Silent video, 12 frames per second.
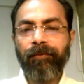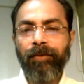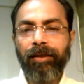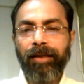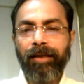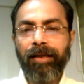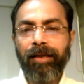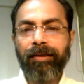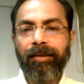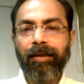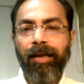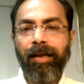feel that
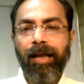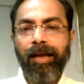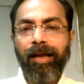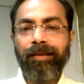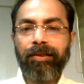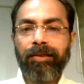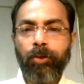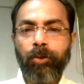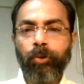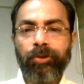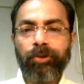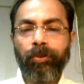there is a
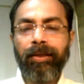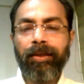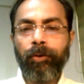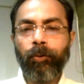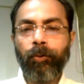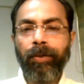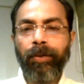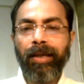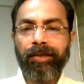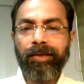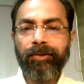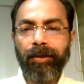cost which they have to pay
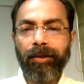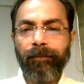extra.